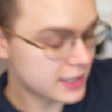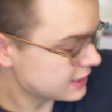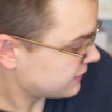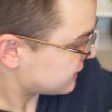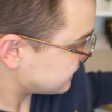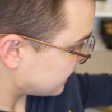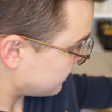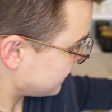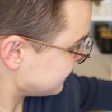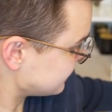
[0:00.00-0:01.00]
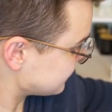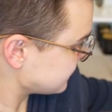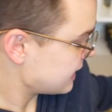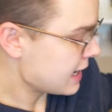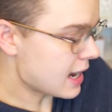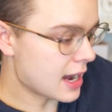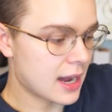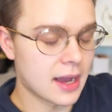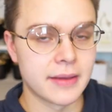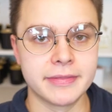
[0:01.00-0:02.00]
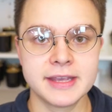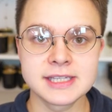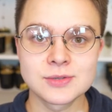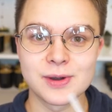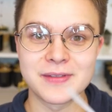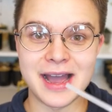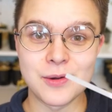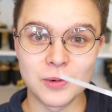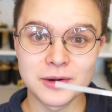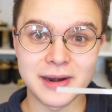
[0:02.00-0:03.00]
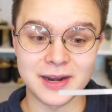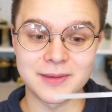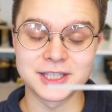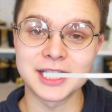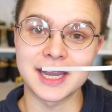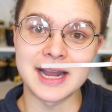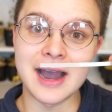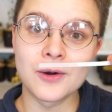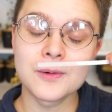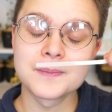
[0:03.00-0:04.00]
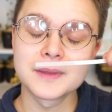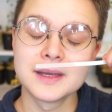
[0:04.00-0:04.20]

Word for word: into the cinnamons, uh, this is one that I would recommend checking out